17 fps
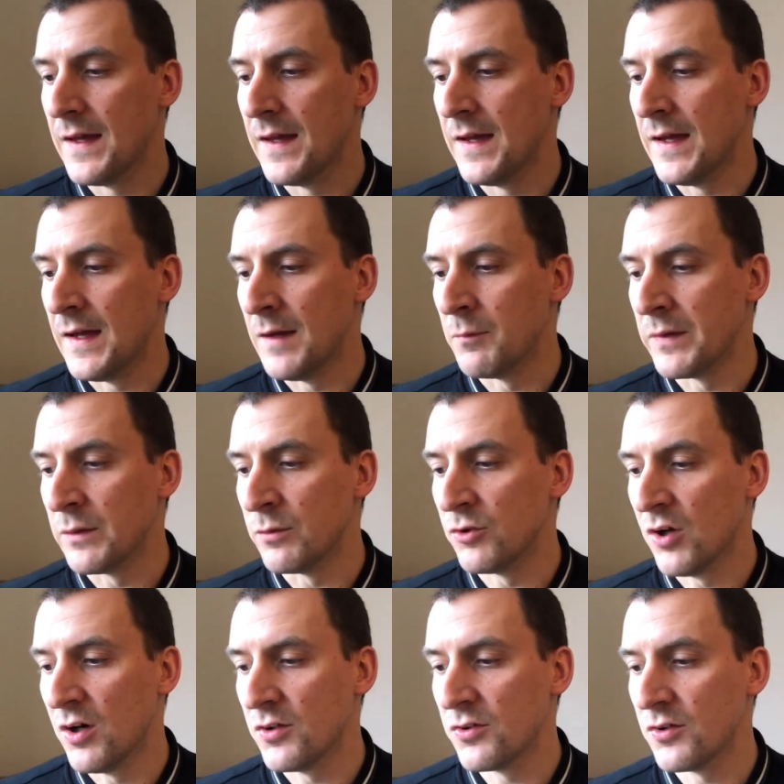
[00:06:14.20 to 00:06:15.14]
when he was
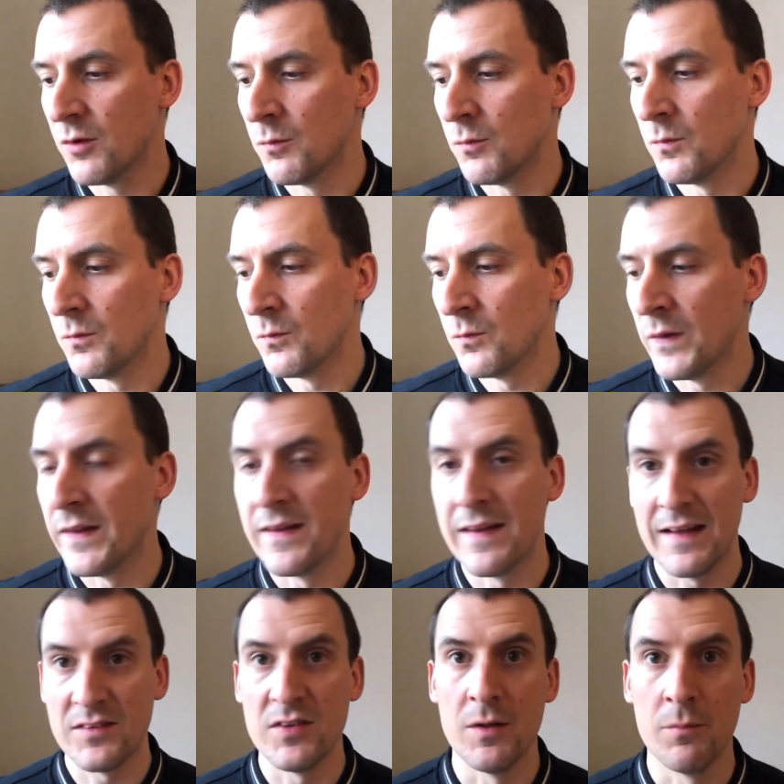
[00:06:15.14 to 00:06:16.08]
asked on whether
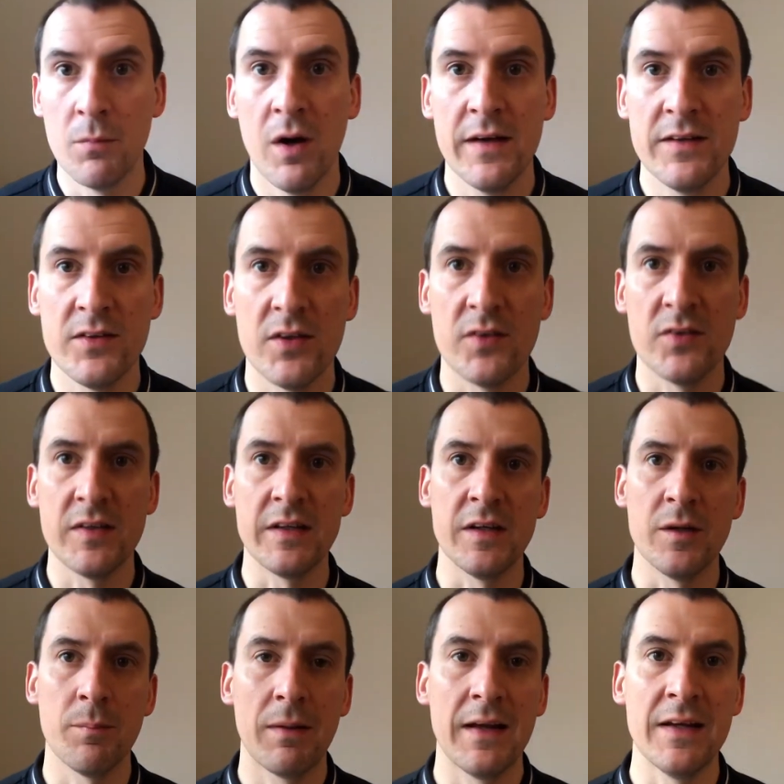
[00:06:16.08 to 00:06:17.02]
that's in the minds of the
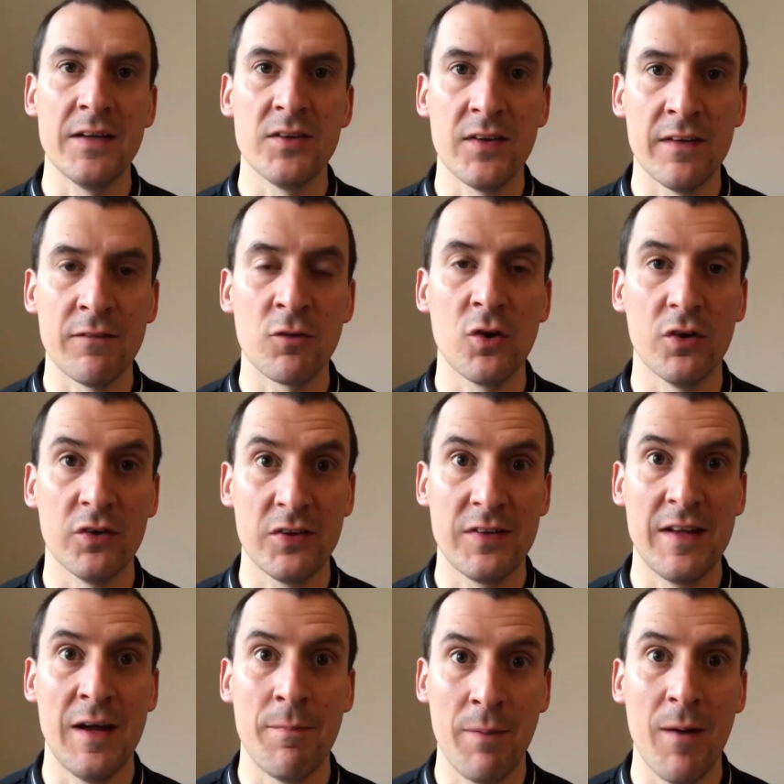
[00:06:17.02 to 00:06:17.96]
senior players that they've got to
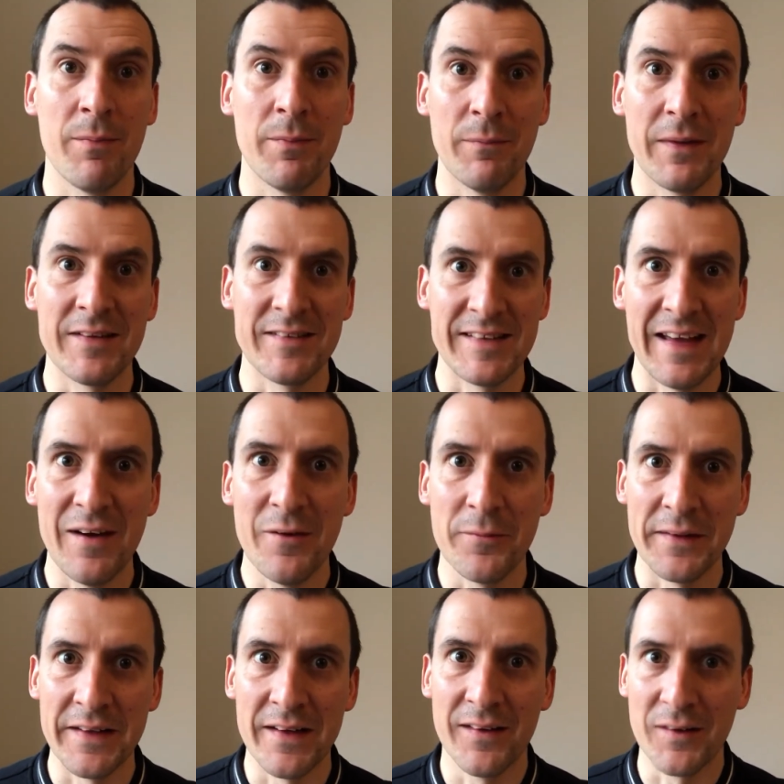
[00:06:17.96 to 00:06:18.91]
step up and basically
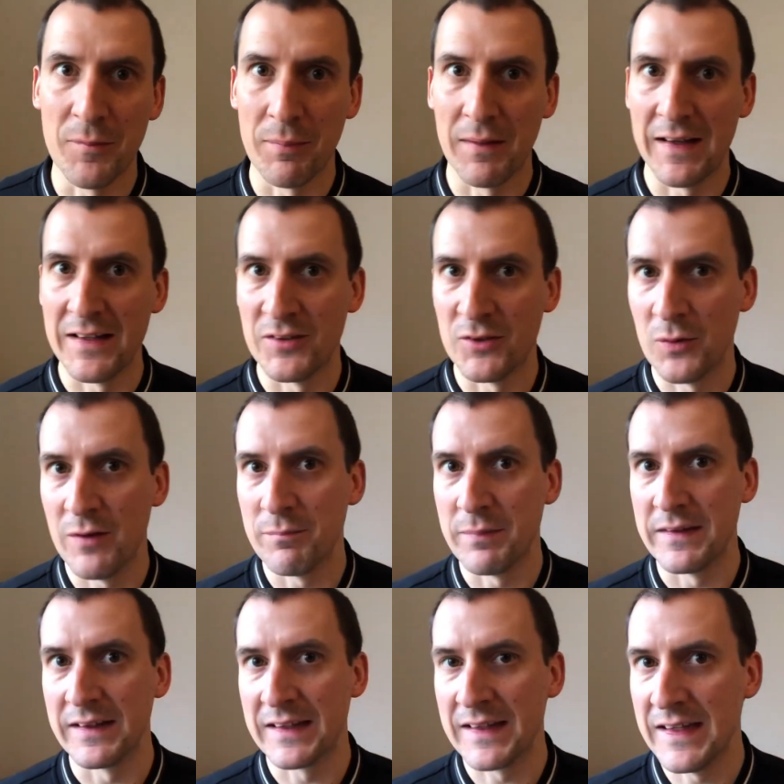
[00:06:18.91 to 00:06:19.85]
help the younger players who have
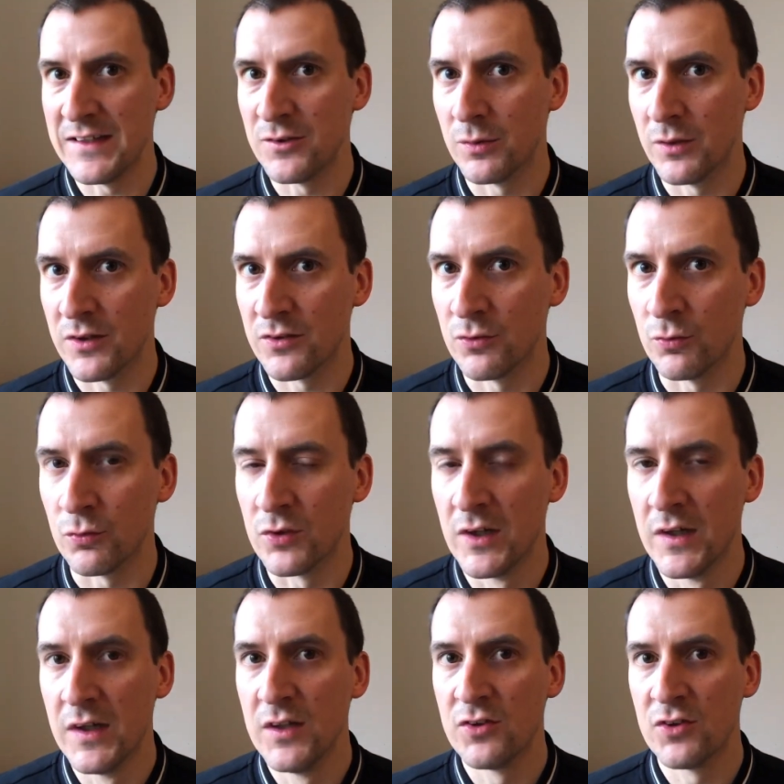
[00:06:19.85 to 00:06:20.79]
been the key to Arsenal's
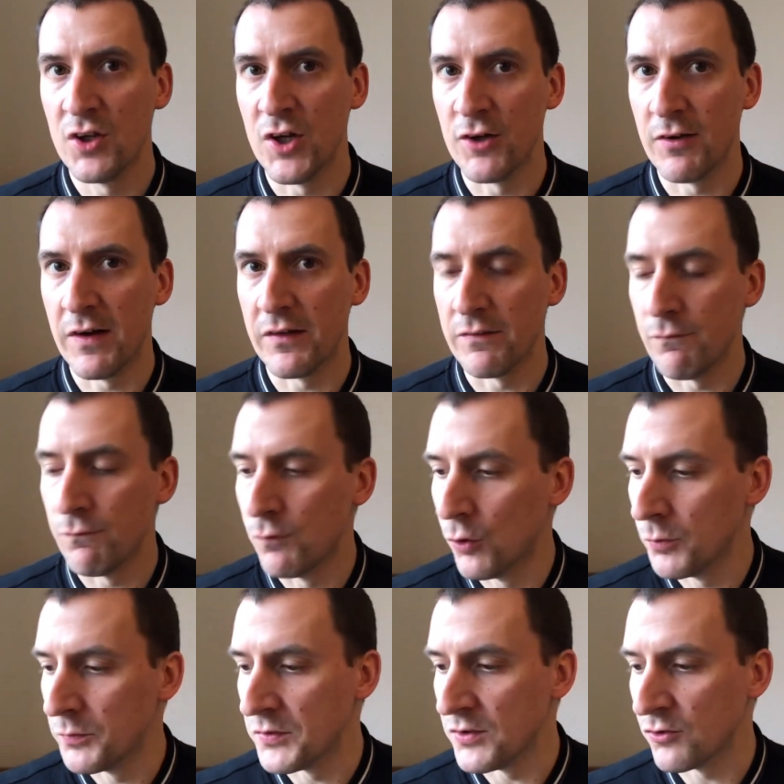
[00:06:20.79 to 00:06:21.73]
turnaround in
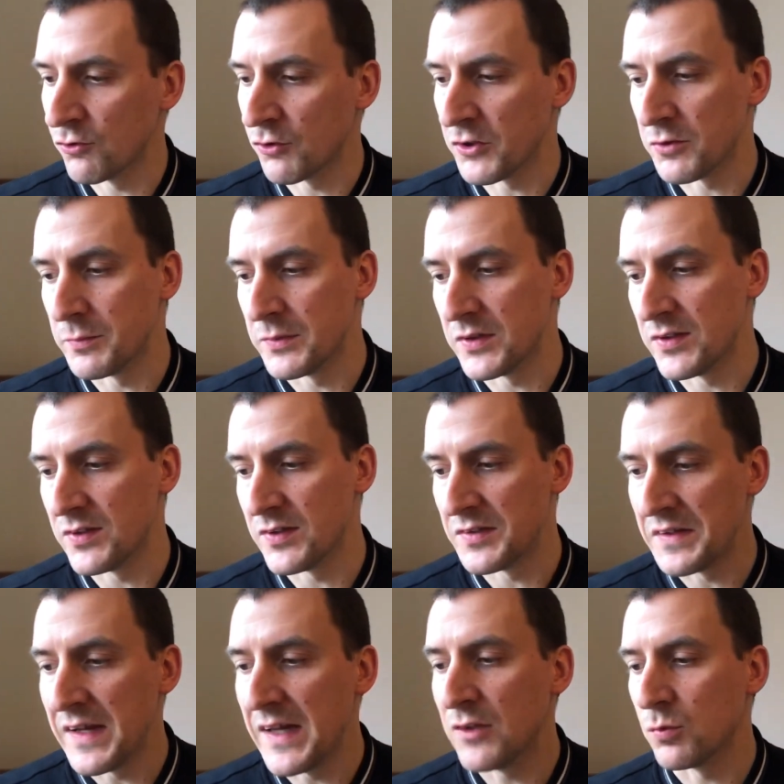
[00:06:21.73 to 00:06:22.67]
form since Christmas, he said,
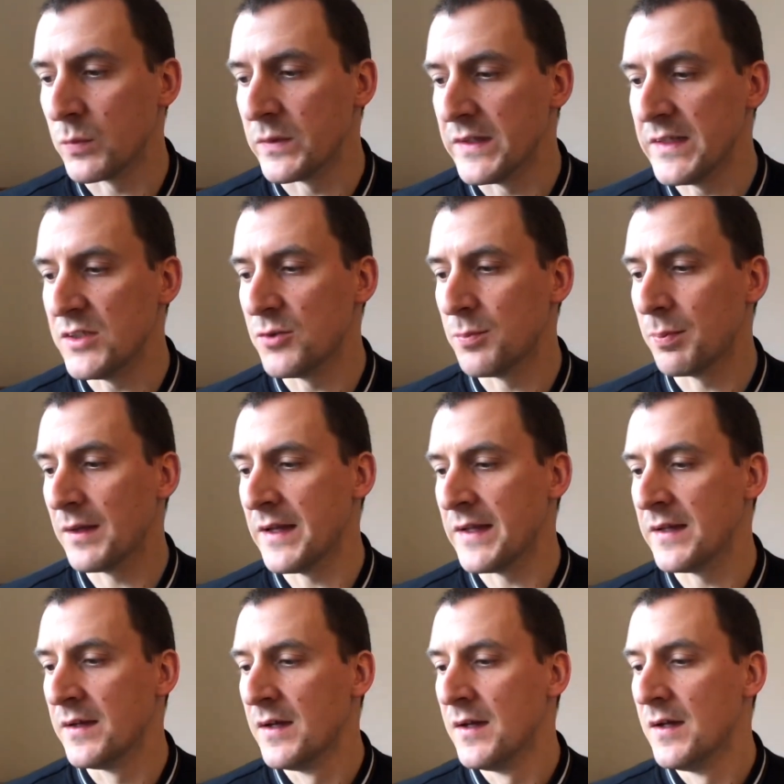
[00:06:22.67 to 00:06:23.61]
yes, we need to
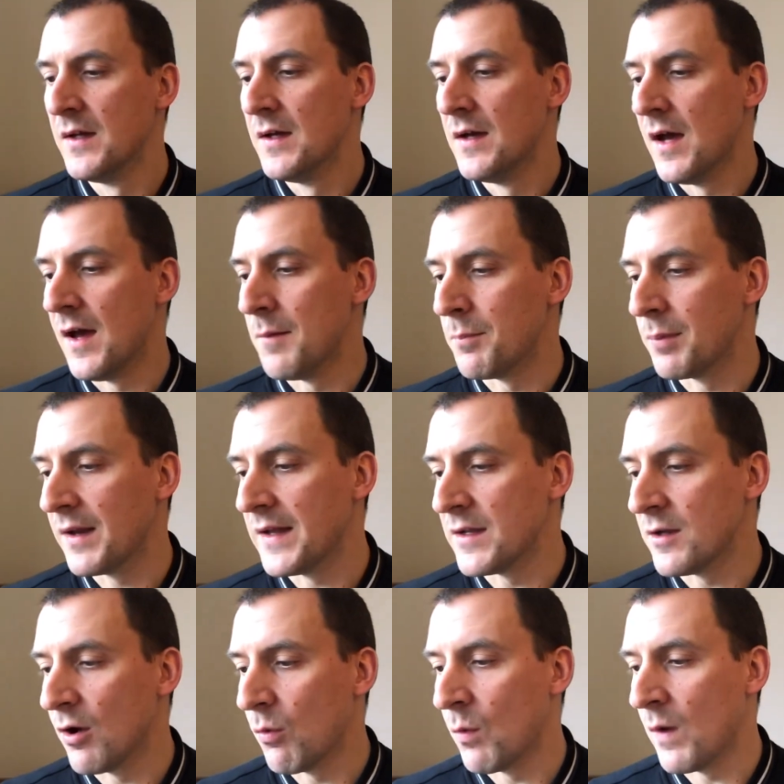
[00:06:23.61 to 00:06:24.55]
play and
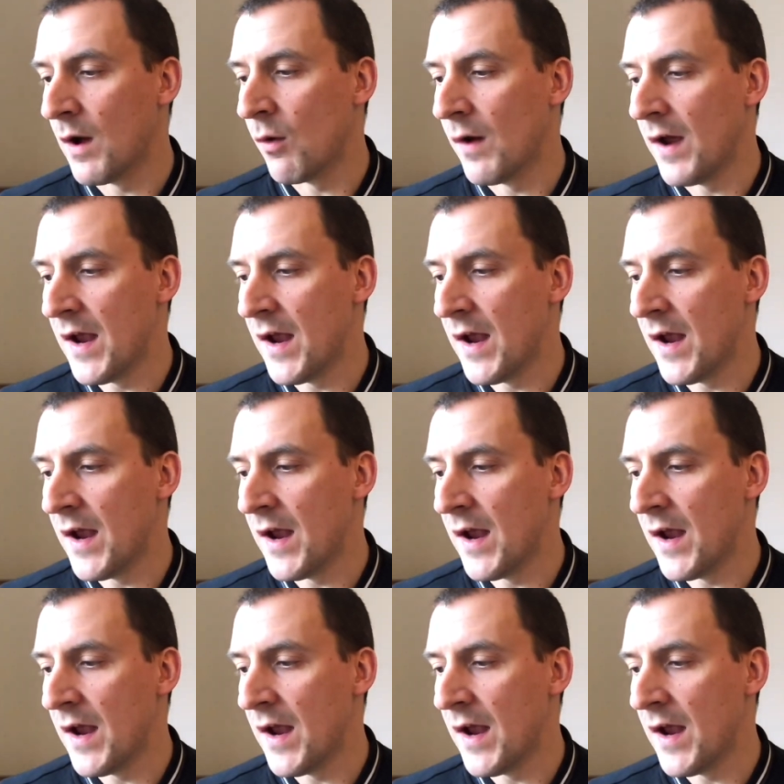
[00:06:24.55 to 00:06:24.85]
play well.